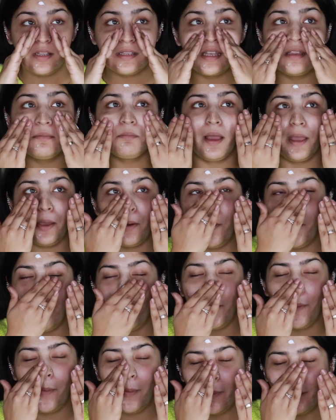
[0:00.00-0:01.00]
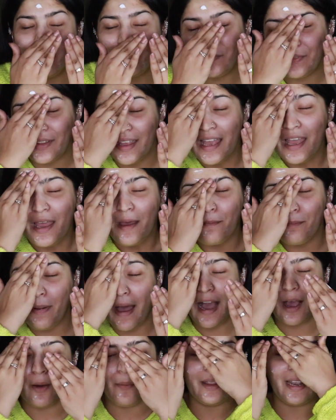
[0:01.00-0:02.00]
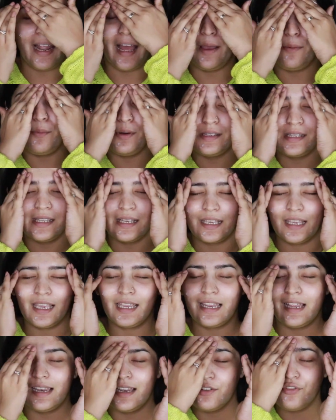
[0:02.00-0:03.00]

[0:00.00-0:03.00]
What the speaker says: was in my home back when I was a kid.